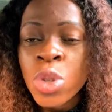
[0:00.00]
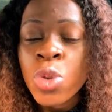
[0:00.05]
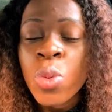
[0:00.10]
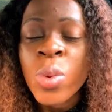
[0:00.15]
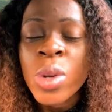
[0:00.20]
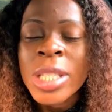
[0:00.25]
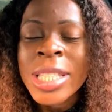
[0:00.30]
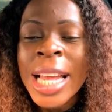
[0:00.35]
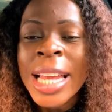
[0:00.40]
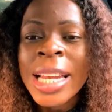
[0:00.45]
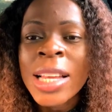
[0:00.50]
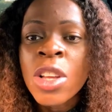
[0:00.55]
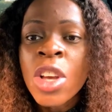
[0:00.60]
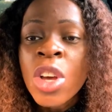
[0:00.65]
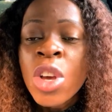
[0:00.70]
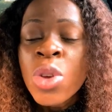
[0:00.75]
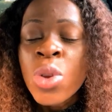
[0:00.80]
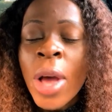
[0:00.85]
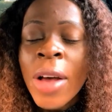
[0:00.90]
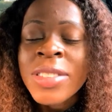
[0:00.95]
You
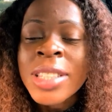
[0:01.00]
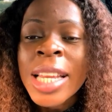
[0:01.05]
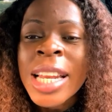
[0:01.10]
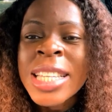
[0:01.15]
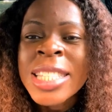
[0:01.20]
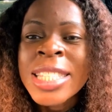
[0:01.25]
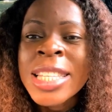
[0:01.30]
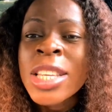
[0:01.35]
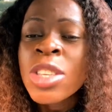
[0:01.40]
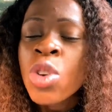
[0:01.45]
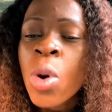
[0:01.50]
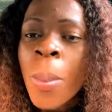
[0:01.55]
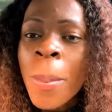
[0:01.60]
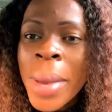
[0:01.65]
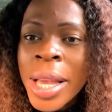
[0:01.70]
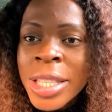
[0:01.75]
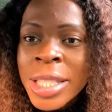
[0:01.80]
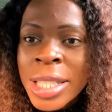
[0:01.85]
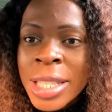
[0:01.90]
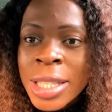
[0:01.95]
have started seeing your
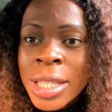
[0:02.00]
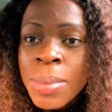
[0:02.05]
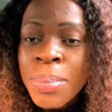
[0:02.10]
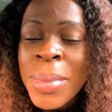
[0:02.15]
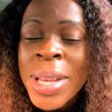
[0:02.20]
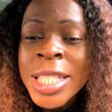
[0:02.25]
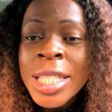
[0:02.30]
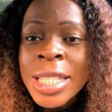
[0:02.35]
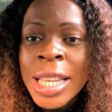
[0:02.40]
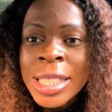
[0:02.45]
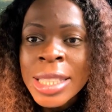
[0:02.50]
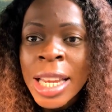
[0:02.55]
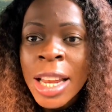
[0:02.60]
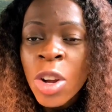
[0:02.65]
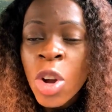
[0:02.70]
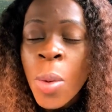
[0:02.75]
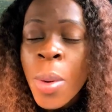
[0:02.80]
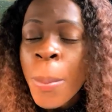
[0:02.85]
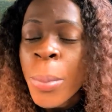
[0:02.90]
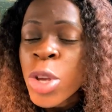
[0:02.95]
menses. Menses have
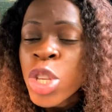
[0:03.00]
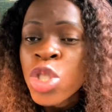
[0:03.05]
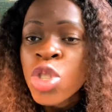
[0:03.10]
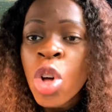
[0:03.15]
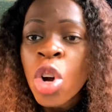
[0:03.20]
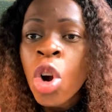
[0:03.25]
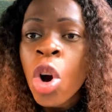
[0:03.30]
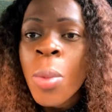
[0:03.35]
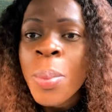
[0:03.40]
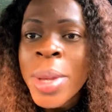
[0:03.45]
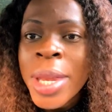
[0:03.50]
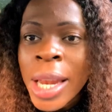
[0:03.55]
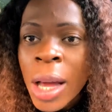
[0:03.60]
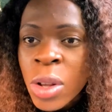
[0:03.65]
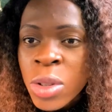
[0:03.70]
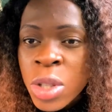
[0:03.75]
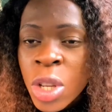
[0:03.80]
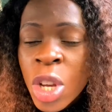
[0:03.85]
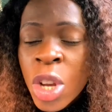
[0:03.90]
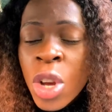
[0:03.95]
started coming, but it's not coming
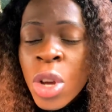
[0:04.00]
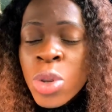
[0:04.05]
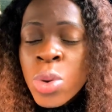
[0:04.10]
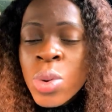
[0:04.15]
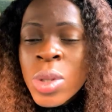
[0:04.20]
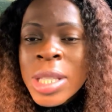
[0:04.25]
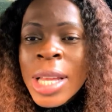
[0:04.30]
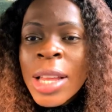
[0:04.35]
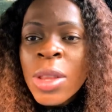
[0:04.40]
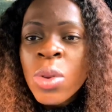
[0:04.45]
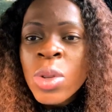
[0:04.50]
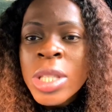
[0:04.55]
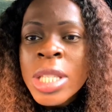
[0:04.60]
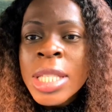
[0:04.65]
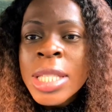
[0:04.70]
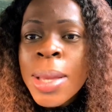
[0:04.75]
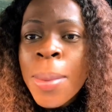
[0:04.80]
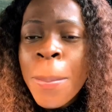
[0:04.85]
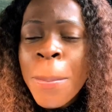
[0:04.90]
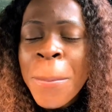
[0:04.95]
out. You start
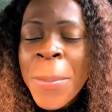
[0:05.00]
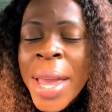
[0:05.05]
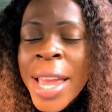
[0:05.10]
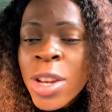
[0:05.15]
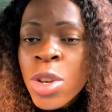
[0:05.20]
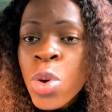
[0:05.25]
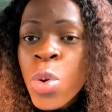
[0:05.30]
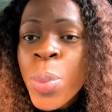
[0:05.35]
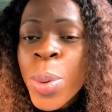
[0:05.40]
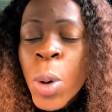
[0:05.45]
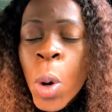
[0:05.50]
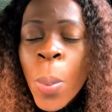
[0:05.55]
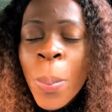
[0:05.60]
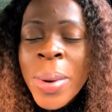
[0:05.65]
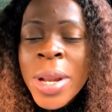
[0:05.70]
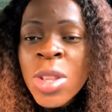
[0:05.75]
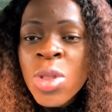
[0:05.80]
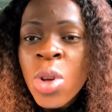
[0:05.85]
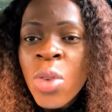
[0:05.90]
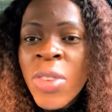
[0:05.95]
noticing pain. You'll be
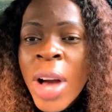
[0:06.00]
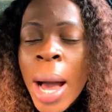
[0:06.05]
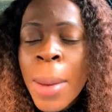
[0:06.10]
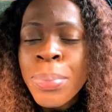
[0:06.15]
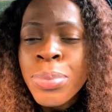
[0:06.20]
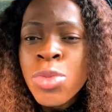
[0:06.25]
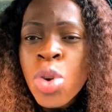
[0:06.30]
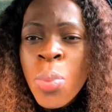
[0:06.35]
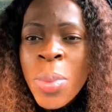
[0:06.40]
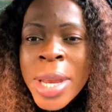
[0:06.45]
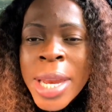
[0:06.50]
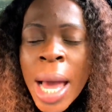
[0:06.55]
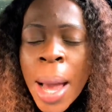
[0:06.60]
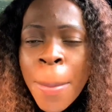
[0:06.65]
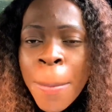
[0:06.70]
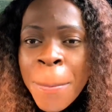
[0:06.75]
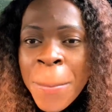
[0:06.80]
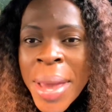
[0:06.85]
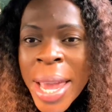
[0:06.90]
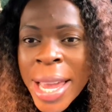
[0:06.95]
complaining of
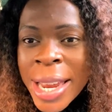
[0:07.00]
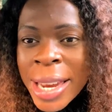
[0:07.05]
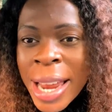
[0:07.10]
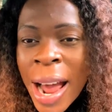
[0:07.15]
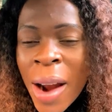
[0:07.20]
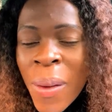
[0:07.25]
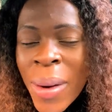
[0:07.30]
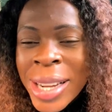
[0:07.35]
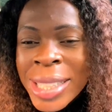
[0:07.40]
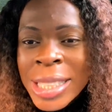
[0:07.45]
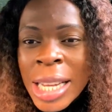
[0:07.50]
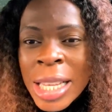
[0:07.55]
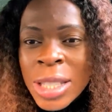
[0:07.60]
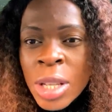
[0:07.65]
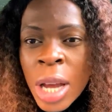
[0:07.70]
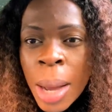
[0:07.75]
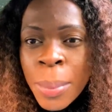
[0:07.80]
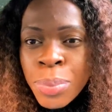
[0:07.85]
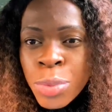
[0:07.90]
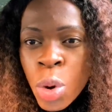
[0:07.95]
abdominal pain around that
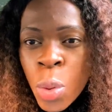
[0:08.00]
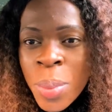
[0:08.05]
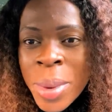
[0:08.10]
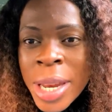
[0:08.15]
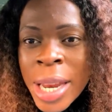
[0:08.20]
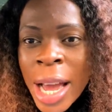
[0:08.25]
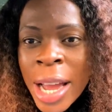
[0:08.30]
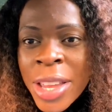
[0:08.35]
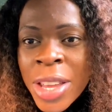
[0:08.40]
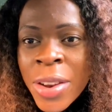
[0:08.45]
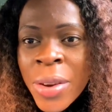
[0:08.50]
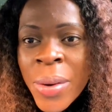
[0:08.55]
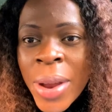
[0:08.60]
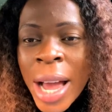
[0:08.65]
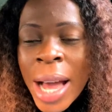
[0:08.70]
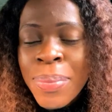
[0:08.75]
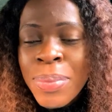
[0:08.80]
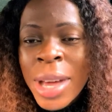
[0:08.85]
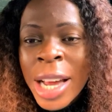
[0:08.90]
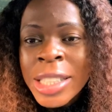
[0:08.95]
abdominal
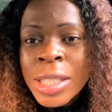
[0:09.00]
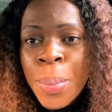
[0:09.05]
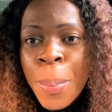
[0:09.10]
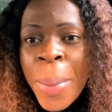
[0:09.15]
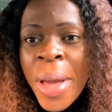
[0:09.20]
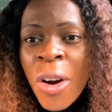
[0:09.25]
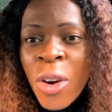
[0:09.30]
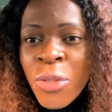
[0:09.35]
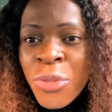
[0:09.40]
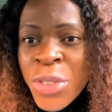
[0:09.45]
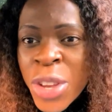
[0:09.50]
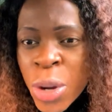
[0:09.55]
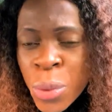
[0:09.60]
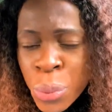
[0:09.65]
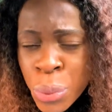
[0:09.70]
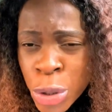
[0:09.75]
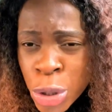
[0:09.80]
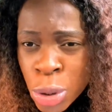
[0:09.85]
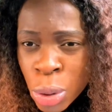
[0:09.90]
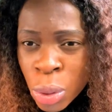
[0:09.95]
area, down the pelvic
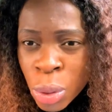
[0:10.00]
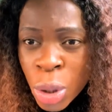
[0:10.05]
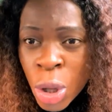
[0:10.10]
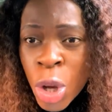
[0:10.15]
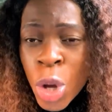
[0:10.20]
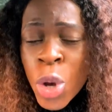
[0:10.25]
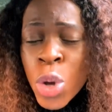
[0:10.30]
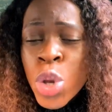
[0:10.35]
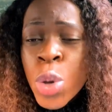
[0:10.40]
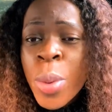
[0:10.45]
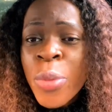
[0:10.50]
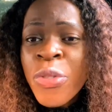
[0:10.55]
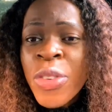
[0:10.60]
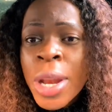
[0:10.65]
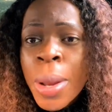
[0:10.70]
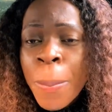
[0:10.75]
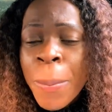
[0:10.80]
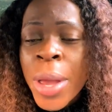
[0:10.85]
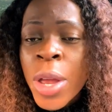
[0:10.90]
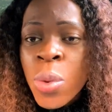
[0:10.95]
region. You'll be
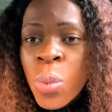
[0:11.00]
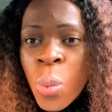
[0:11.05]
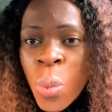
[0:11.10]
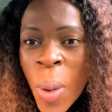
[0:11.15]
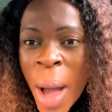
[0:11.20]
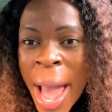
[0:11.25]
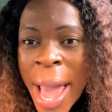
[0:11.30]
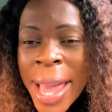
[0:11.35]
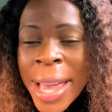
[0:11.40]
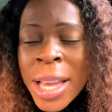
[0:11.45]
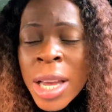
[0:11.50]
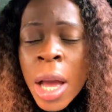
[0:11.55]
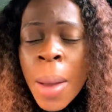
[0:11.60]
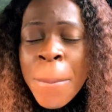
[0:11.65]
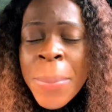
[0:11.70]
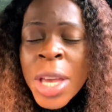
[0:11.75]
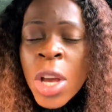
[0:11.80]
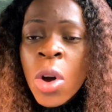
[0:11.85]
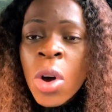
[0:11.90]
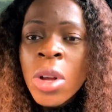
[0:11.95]
feeling pain. Why?
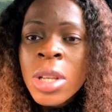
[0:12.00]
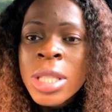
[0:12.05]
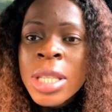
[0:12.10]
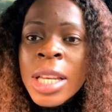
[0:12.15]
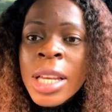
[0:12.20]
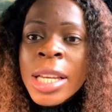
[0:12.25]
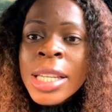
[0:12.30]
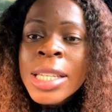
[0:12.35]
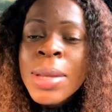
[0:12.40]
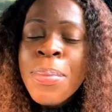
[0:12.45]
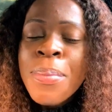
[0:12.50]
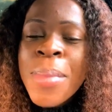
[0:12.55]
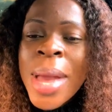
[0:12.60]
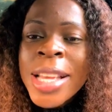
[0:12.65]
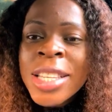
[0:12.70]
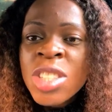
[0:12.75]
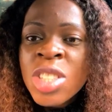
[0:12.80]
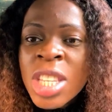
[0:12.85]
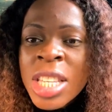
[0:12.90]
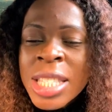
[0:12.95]
Because the
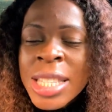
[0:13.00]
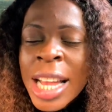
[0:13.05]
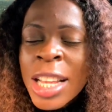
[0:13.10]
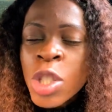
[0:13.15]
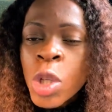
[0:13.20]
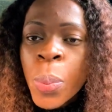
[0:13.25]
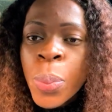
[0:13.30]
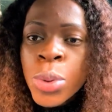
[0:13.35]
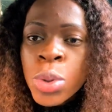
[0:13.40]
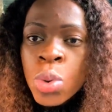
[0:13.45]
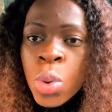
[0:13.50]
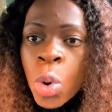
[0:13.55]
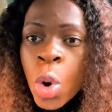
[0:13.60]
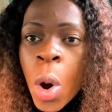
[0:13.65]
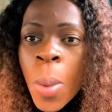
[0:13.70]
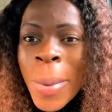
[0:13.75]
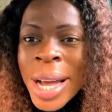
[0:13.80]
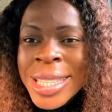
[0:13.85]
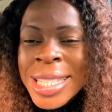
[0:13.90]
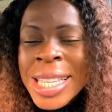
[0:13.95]
menses that is supposed to
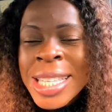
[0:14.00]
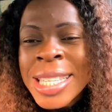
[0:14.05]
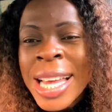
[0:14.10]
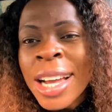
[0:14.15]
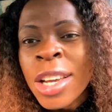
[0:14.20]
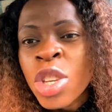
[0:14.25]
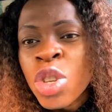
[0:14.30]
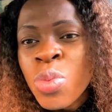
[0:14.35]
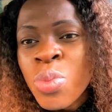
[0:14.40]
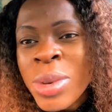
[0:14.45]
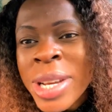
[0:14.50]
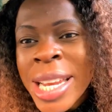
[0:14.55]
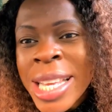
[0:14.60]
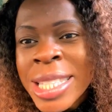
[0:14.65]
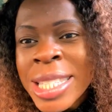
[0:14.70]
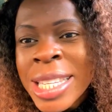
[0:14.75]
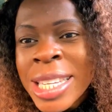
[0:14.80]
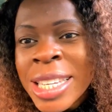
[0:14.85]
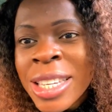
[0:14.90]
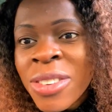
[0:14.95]
come out is
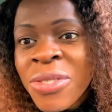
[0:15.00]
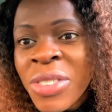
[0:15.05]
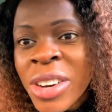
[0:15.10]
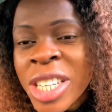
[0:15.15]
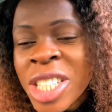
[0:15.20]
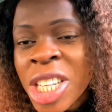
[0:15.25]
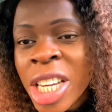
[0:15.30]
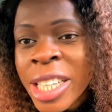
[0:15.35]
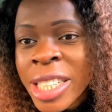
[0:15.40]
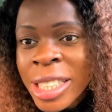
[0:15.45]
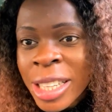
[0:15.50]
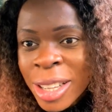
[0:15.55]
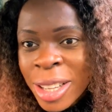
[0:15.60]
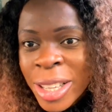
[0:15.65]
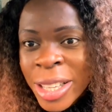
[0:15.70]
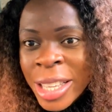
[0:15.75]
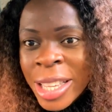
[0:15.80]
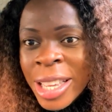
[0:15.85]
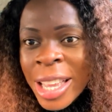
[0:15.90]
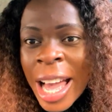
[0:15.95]
accumulating in the vagina.
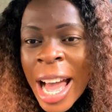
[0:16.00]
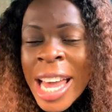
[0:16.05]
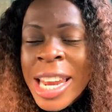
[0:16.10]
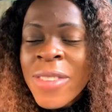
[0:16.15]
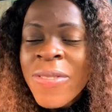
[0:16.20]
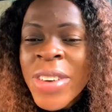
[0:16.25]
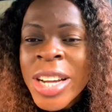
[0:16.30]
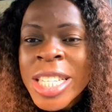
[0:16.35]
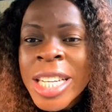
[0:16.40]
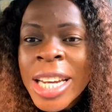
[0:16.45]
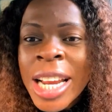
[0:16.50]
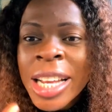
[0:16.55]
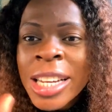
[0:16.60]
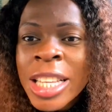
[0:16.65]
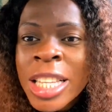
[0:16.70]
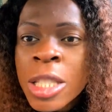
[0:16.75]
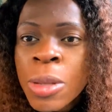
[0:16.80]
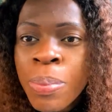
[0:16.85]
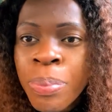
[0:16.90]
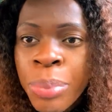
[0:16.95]
And the vagina
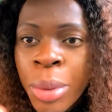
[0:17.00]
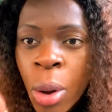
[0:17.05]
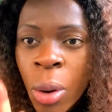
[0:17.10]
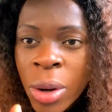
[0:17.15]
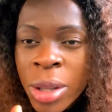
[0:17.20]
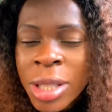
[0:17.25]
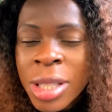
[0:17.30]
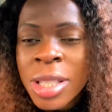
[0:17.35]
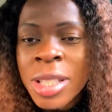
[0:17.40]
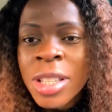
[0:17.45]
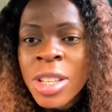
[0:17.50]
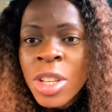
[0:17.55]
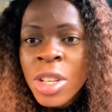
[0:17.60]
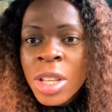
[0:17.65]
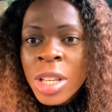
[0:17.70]
is blocked.